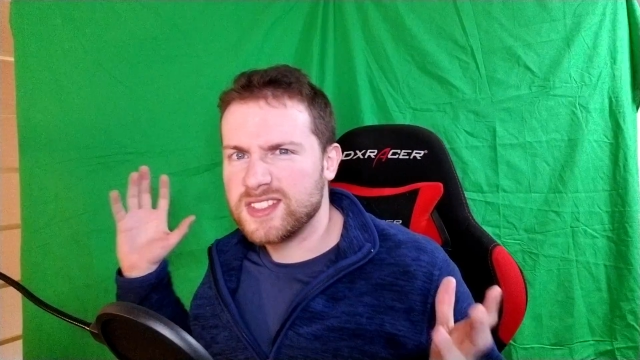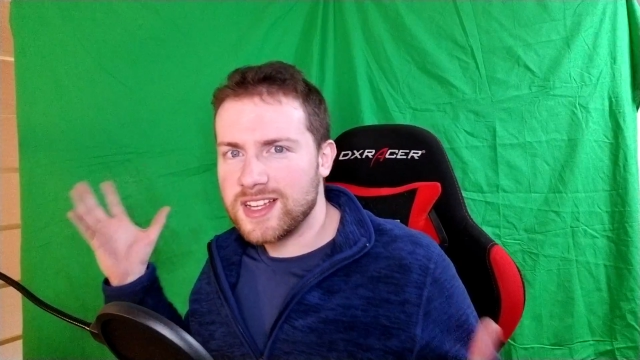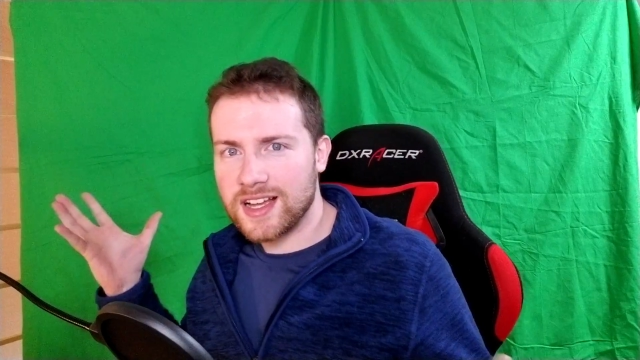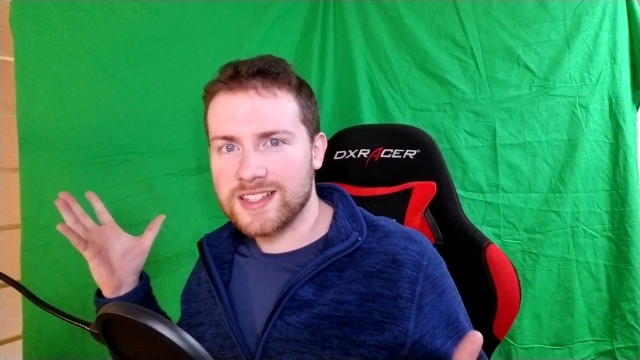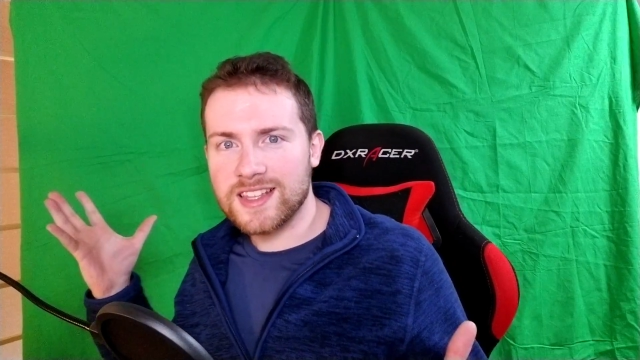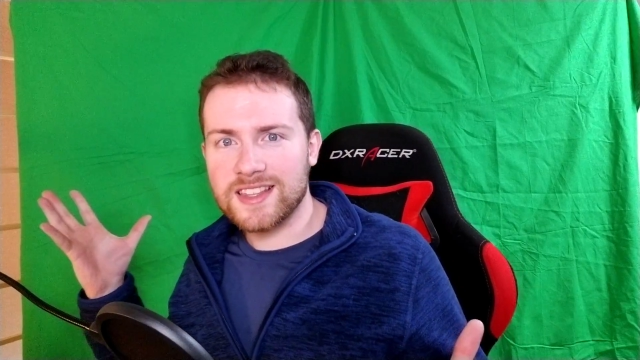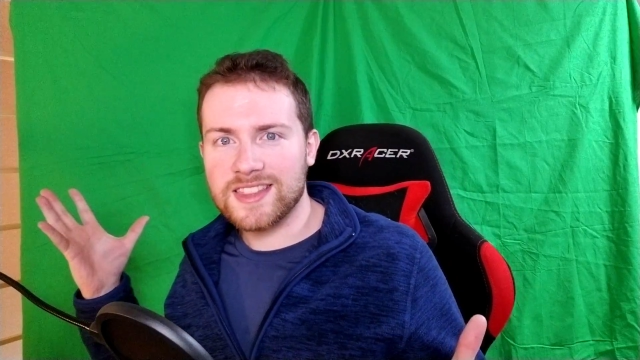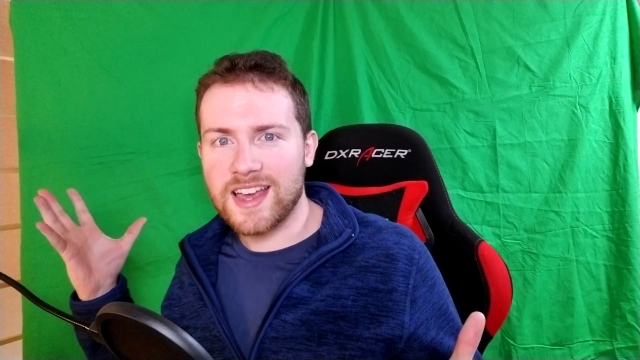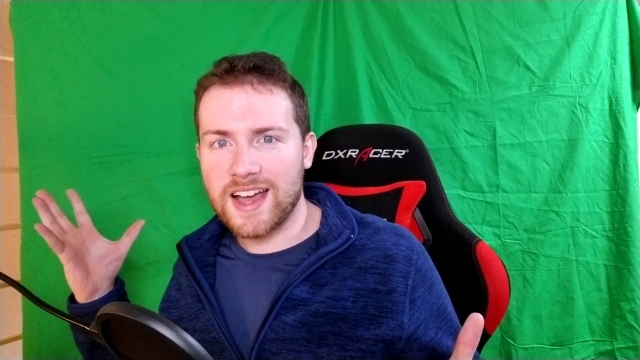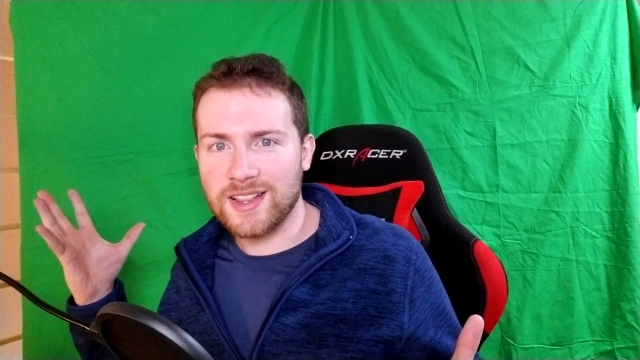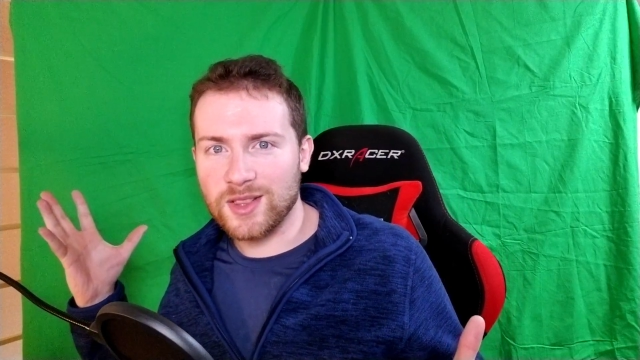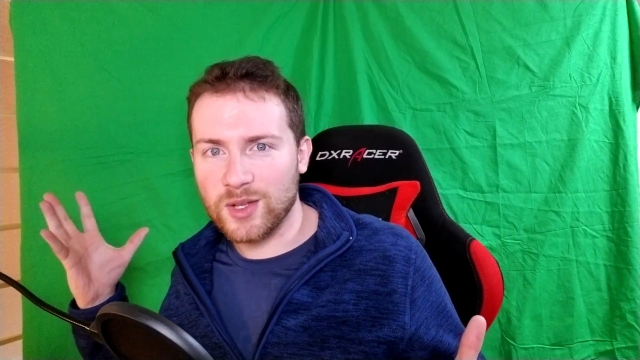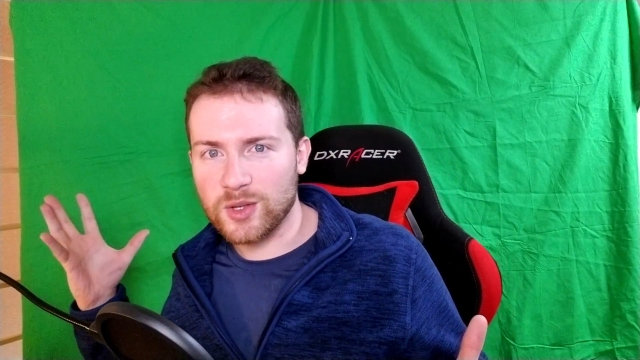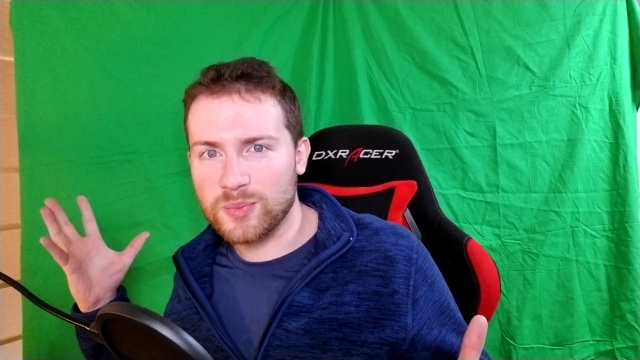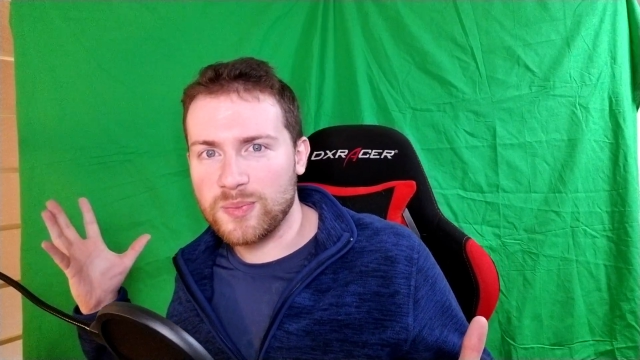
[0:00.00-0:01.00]
doesn't that
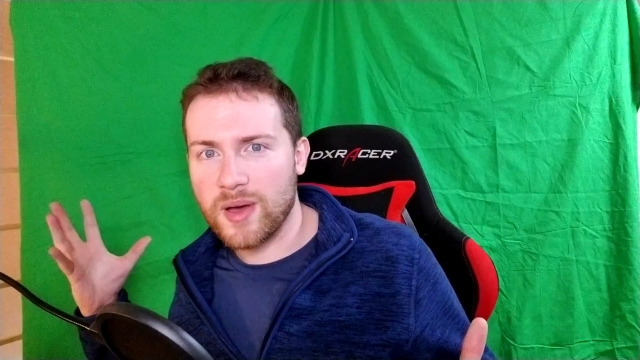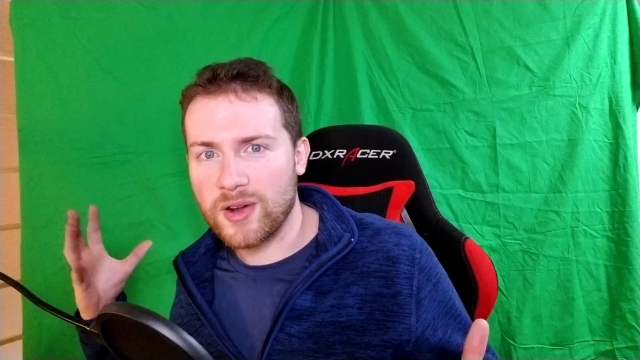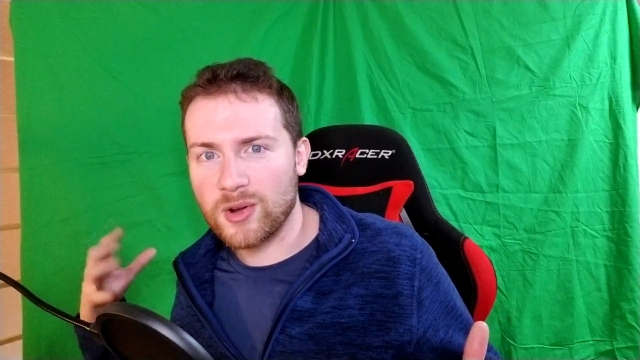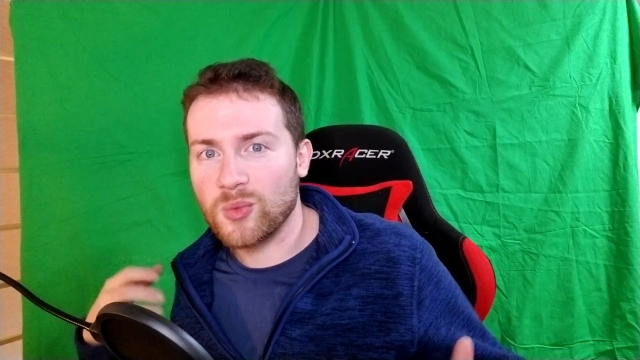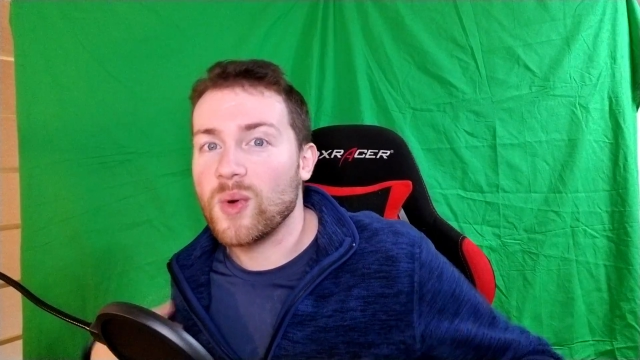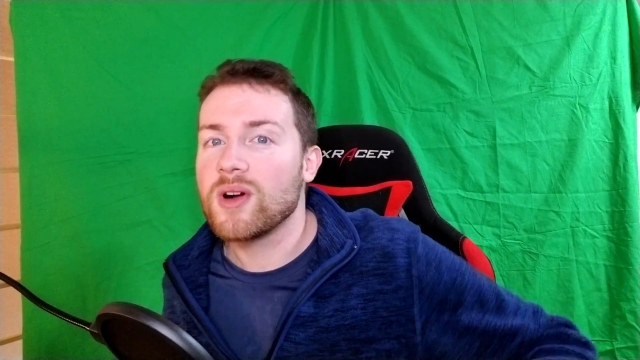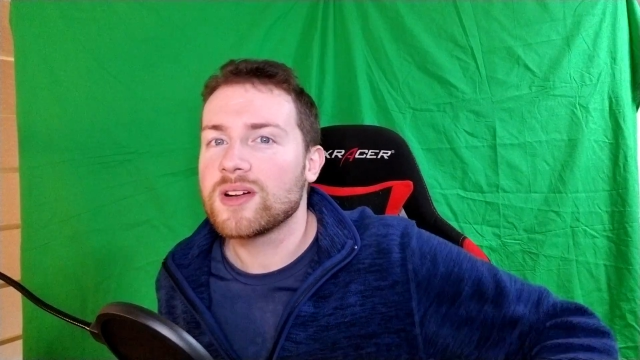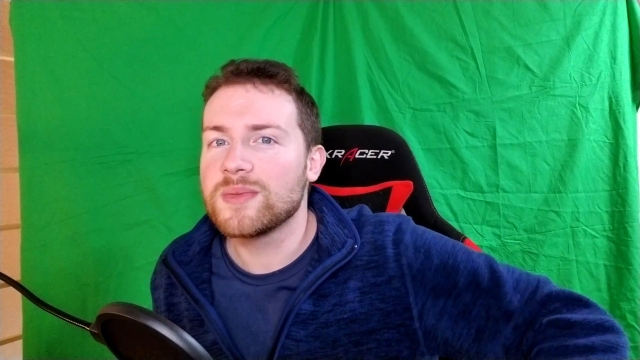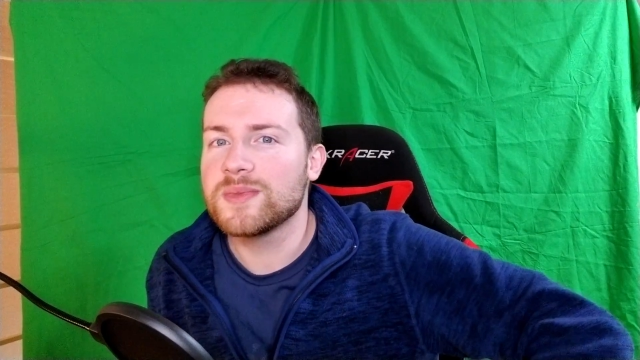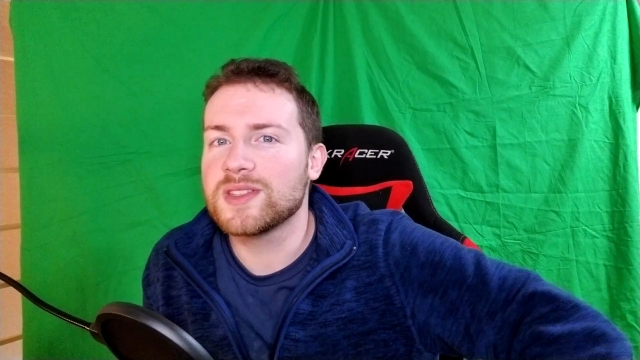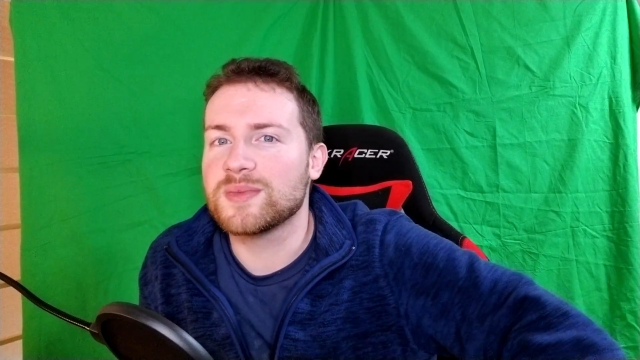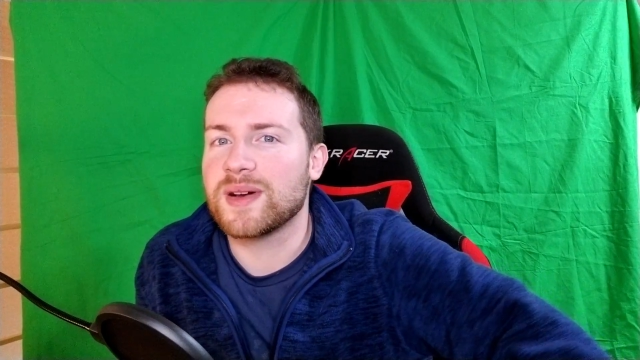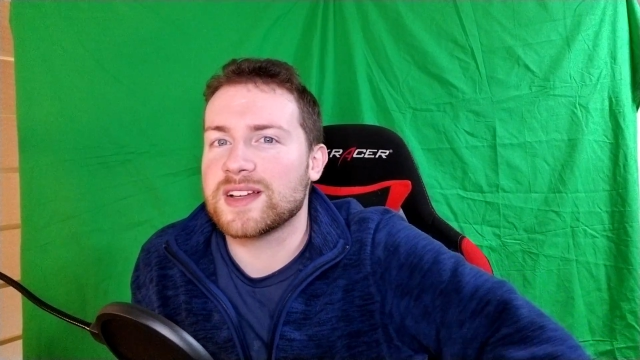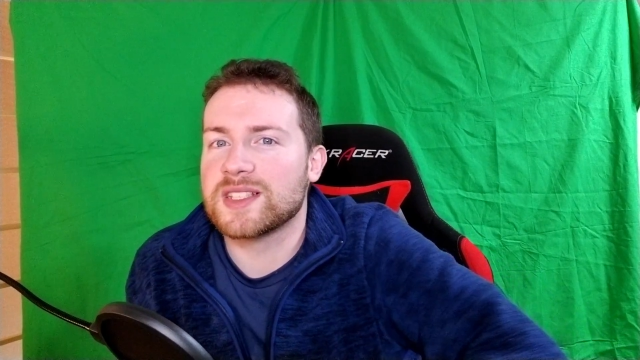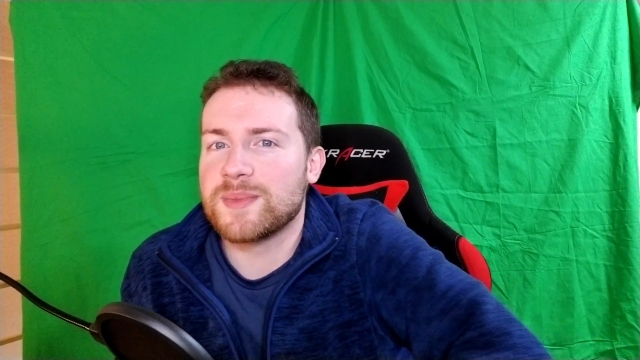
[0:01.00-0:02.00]
look better? Welcome
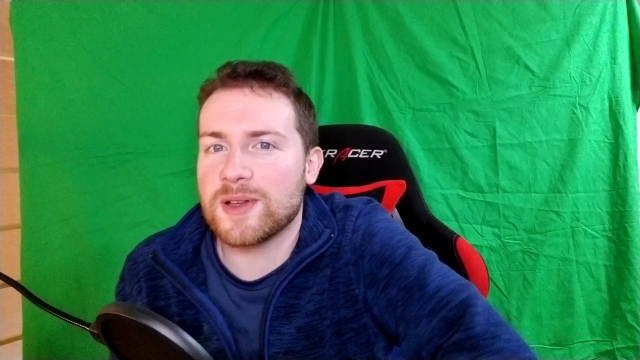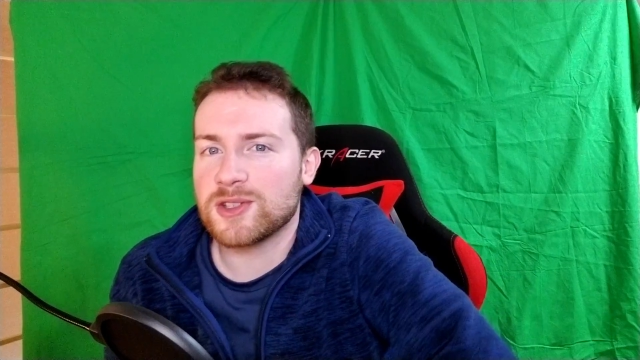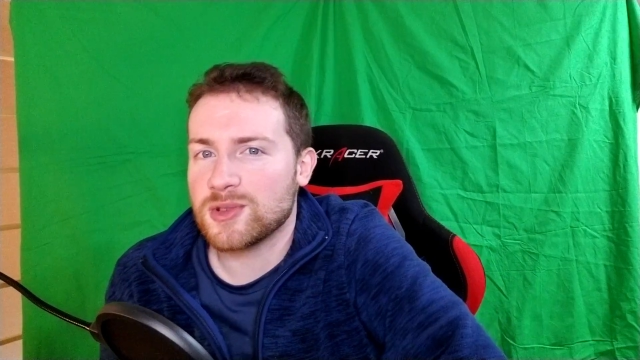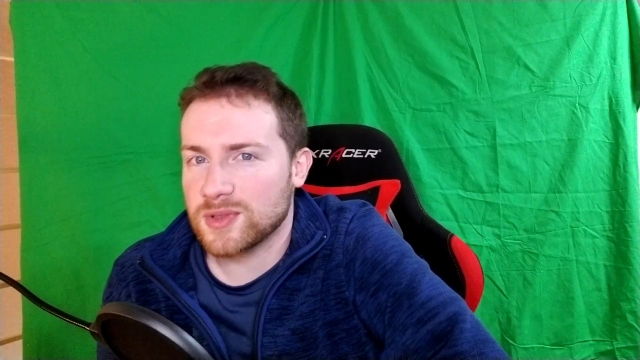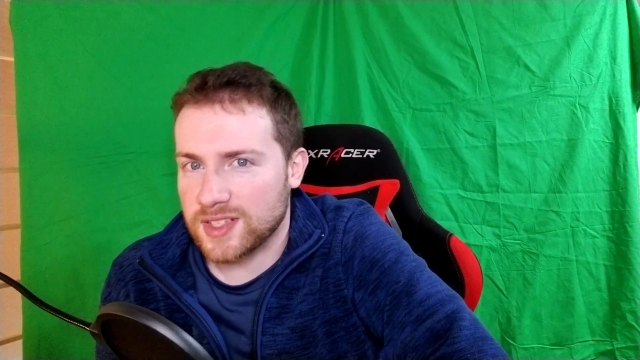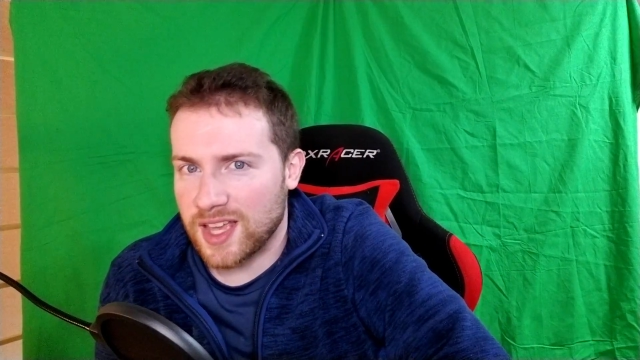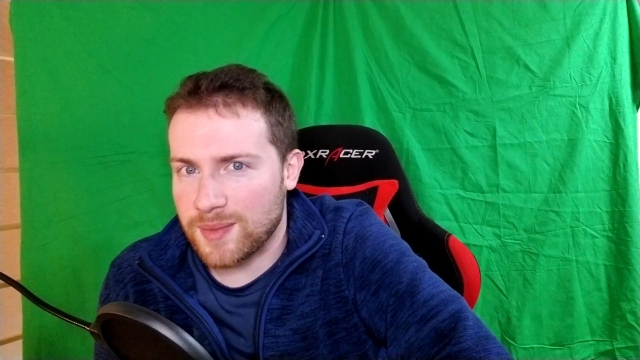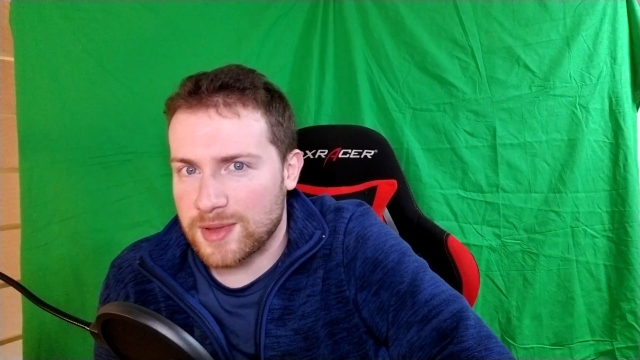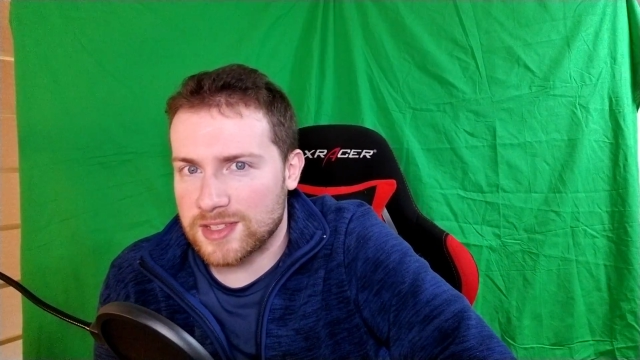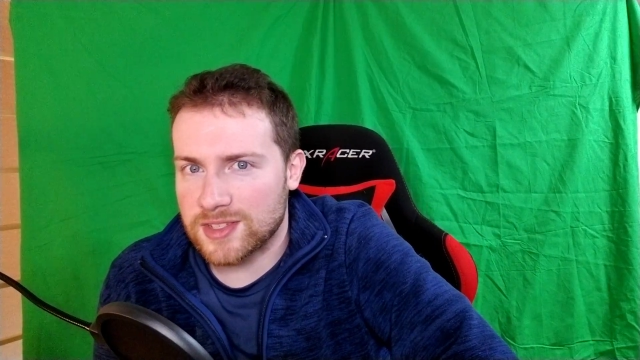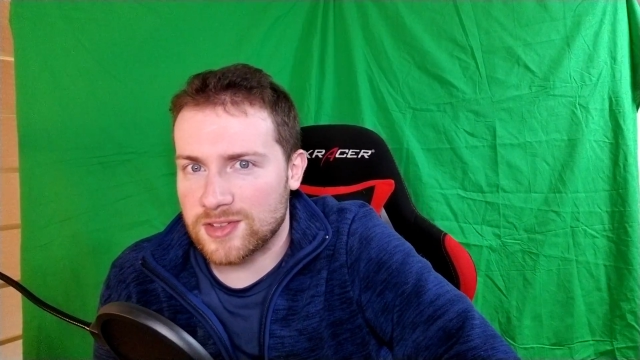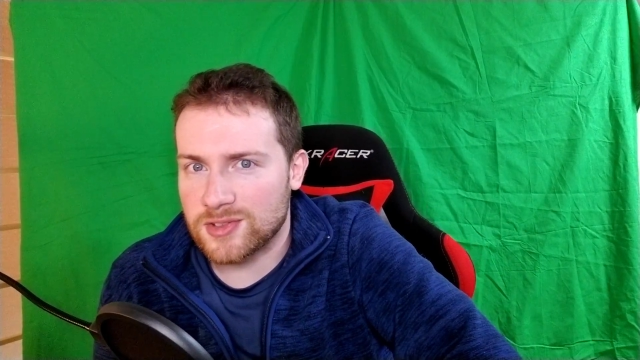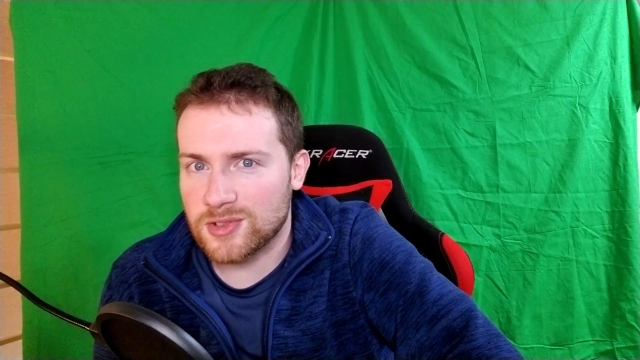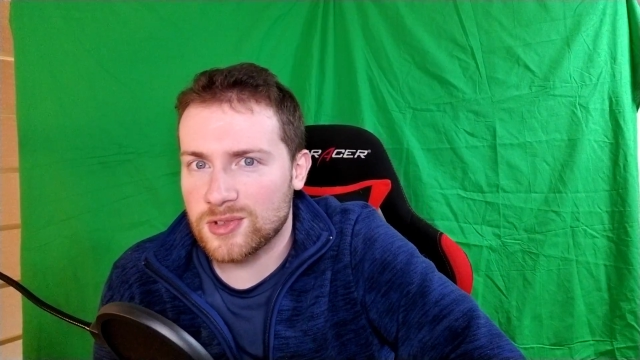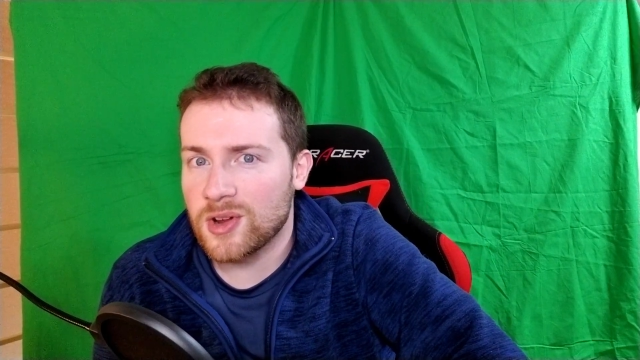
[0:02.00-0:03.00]
to my special gaming
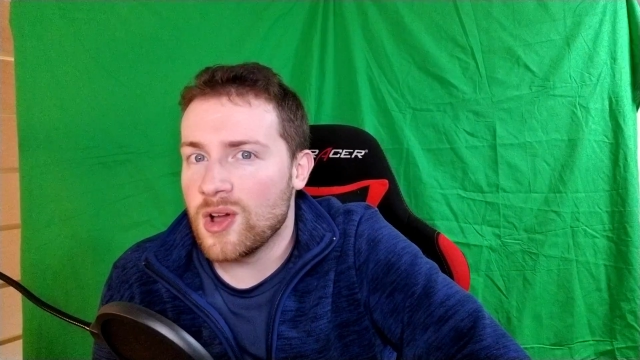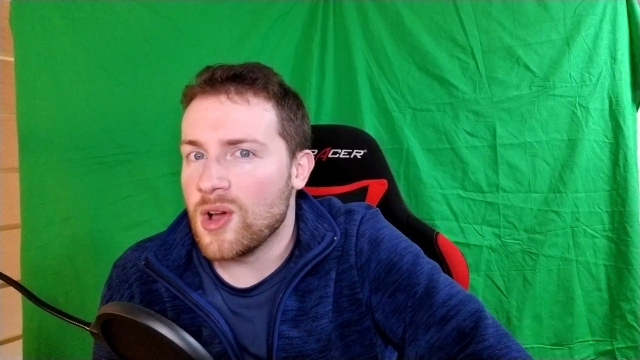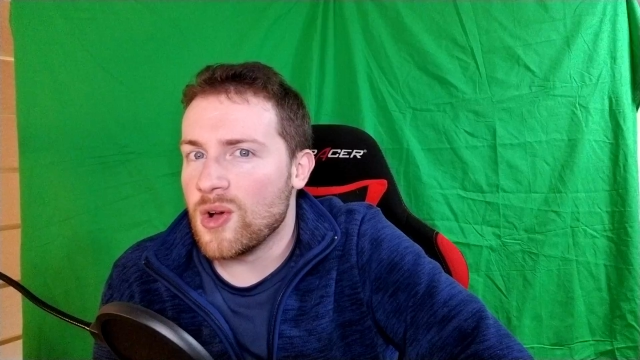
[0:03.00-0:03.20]
center